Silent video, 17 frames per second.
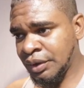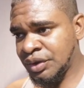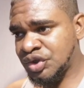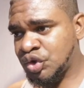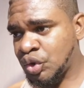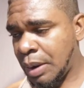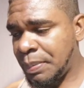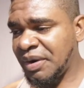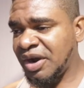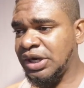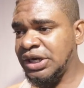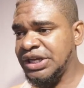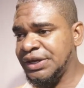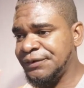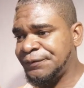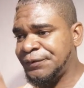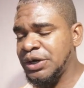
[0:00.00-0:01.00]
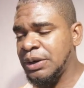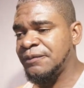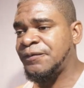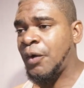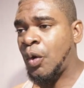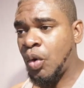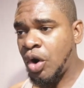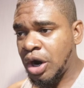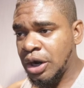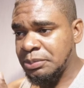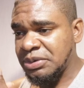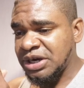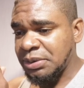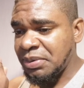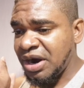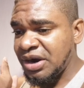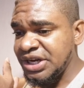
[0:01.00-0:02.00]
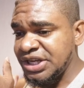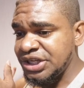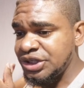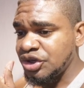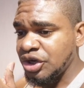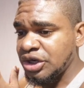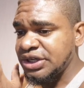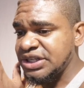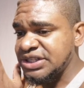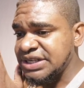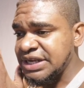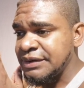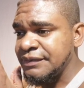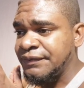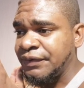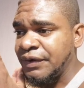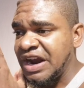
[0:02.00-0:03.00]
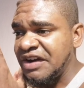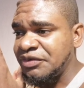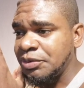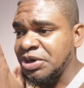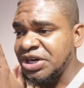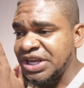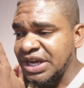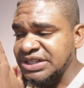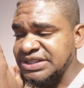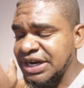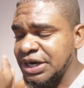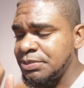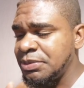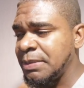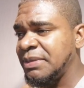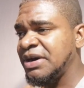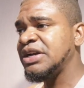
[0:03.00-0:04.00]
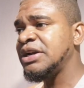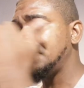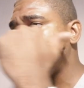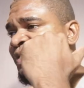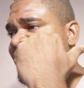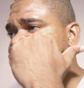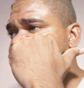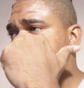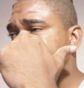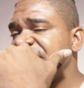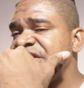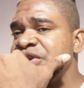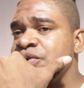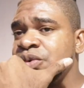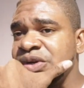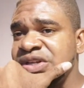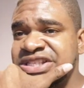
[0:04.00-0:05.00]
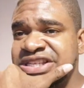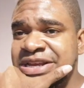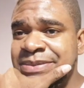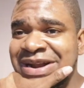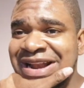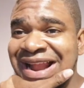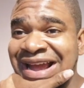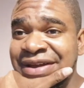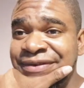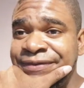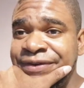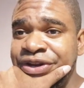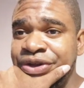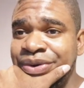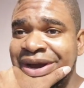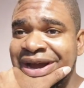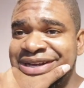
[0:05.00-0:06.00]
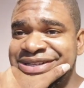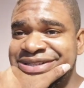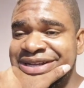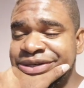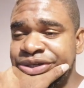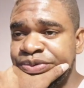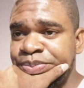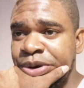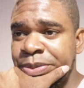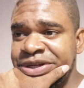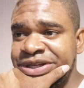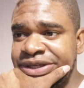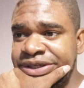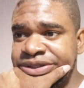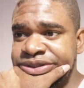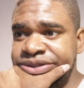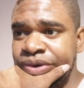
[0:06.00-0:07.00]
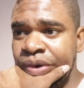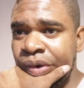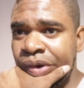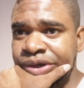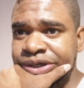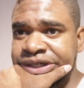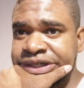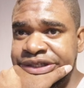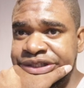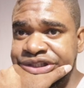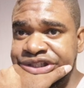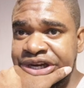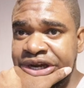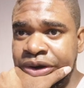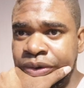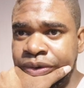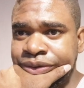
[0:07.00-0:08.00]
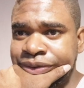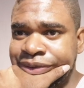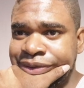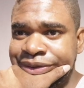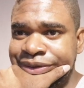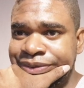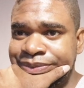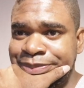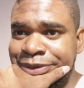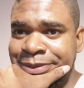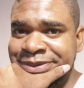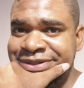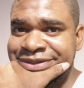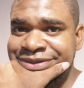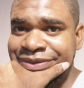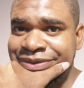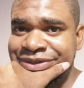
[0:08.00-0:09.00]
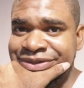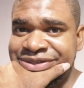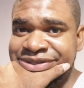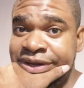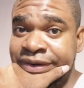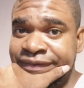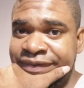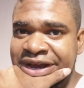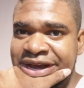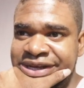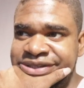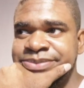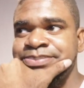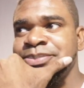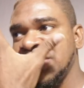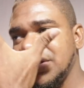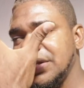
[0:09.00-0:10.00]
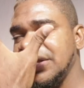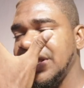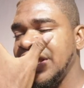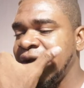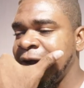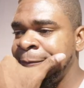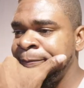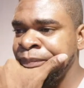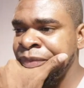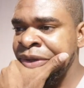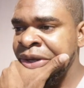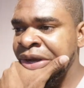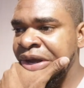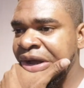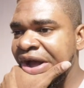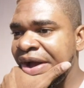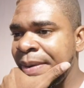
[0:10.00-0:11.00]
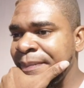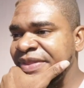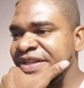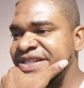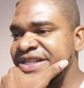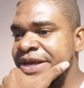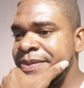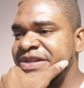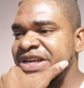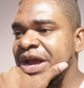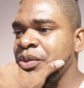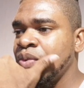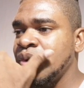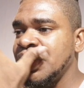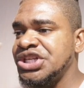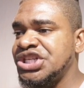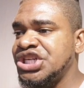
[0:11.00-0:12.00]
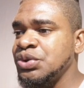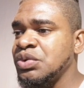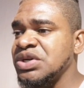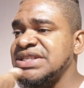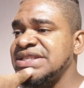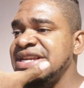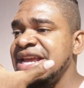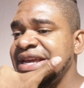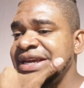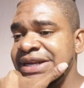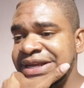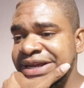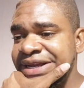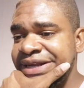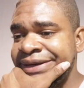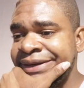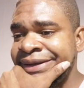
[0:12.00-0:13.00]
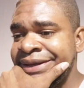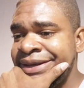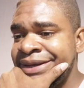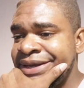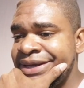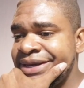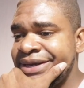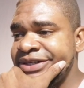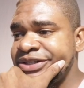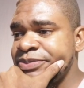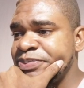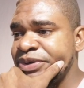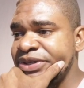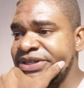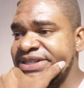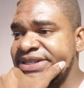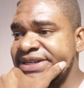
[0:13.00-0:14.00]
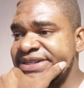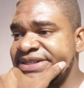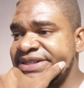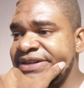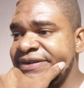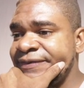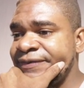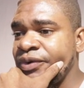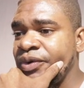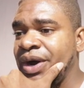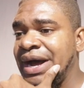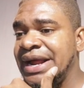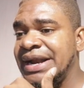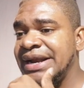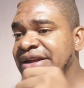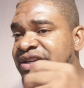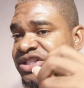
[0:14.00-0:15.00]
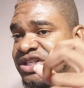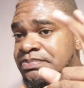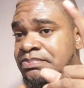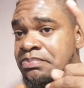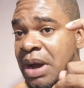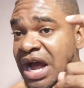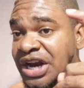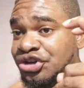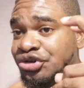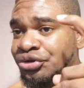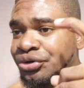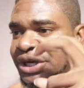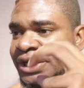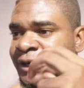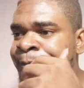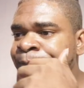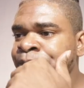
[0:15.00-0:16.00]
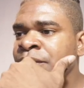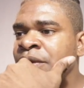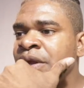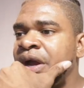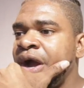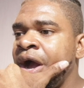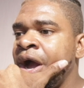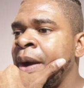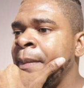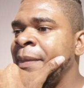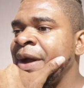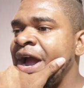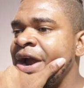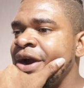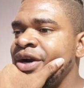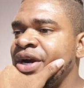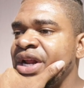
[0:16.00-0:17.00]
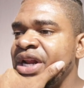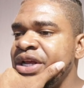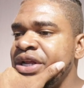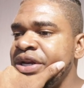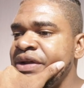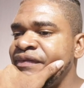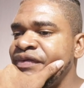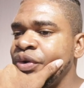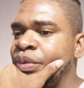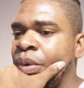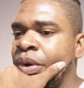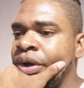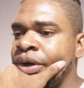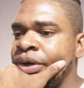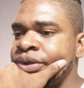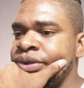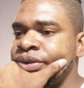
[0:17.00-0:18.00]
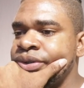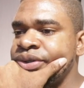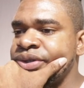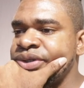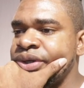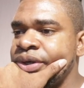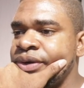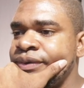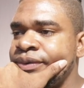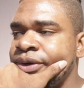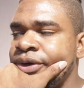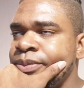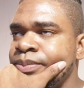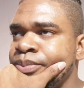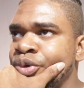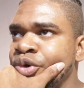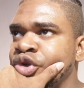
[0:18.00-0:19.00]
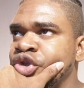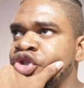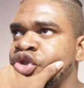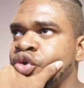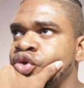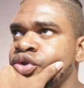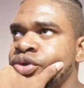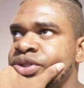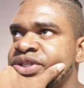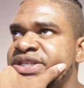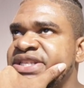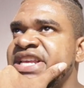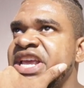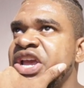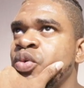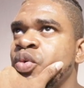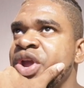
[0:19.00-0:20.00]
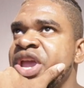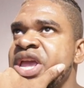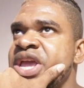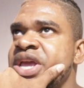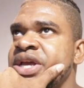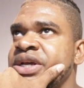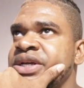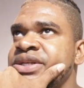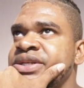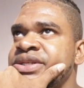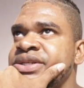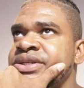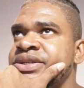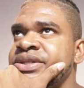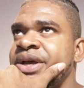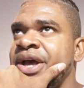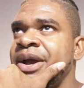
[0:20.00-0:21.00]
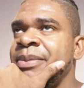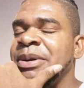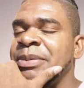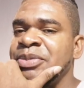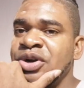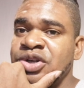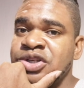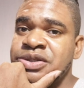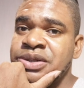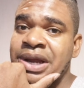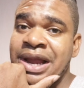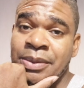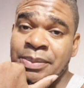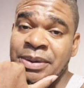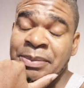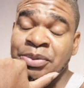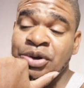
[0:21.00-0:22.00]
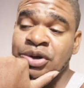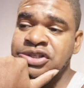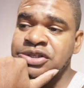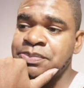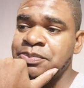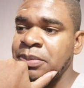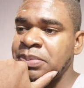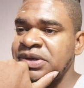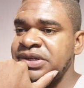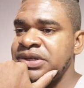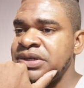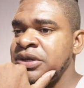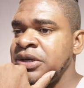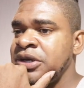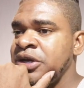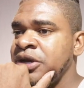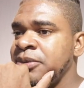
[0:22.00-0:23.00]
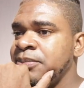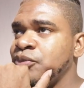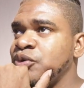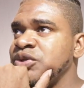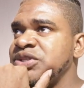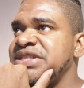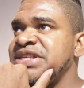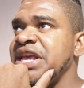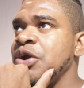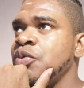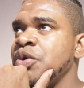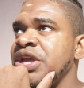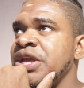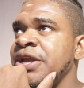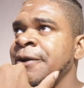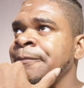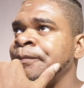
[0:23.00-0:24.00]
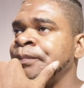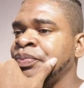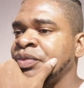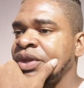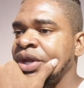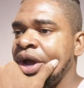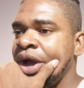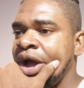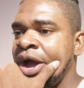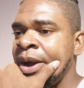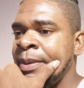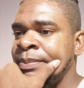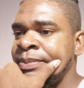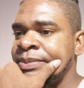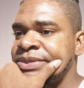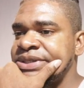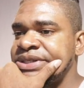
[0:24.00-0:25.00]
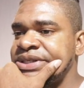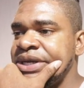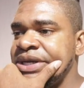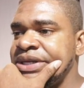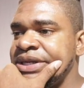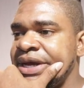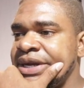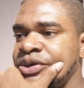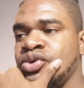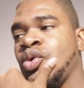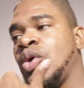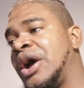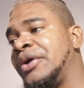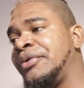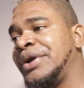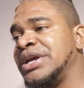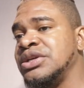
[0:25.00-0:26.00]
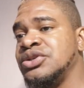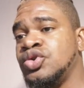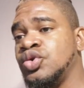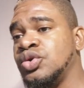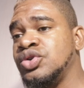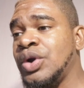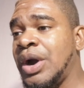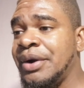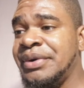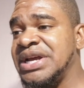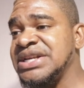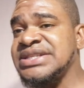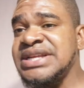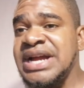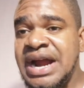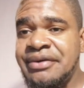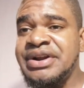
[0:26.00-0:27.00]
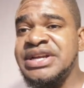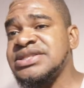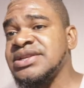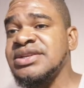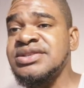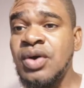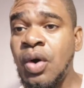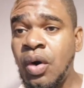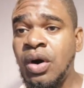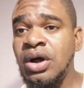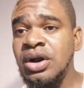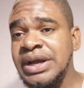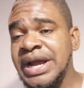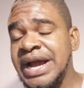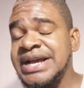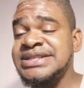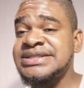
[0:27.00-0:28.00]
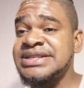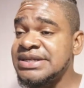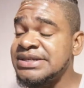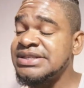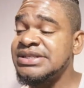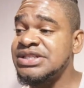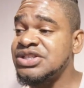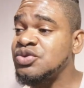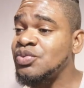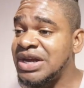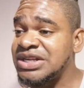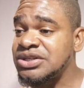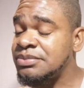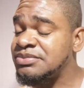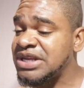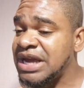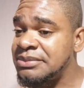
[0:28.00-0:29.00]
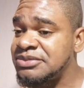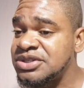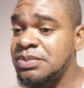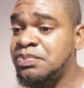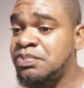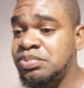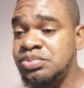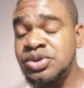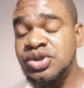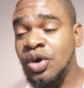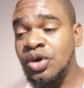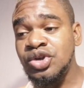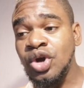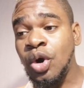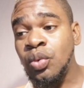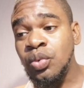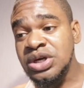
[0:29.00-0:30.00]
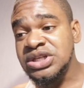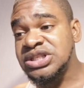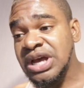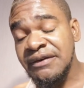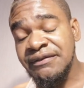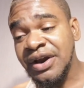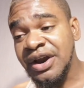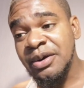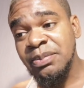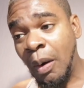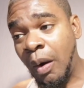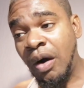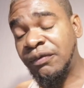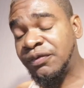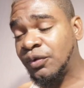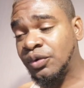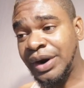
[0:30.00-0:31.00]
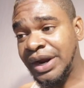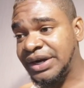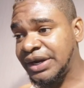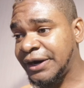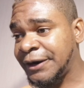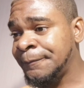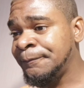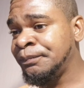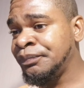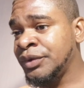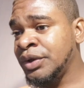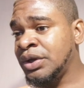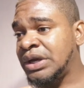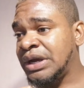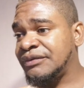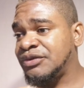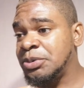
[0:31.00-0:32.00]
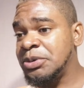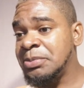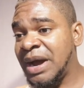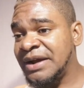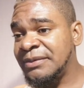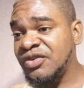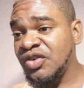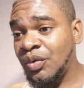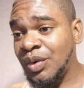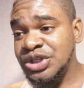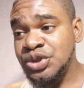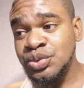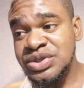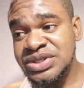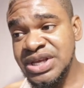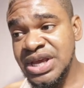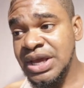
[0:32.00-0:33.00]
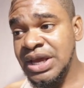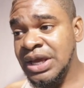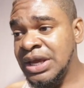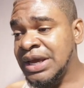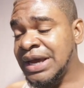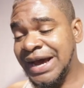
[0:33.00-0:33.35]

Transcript: So apparently freedom for one, but apparently not the same for everybody else. I remember in the previous video, the same live video guys that you probably saw or didn't check out or you probably saw yourself guys. But yeah, um, the same time when she was taken in into police custody for alleged battery, um, I heard an individual uh, uh on Moon Sewe, I hope I it properly, Moon Sewe, um, saying that do arrest you, you, arrest arrest us all, guys. This is why sometimes your, your words are very powerful, right there. You have to be mindful of what you say.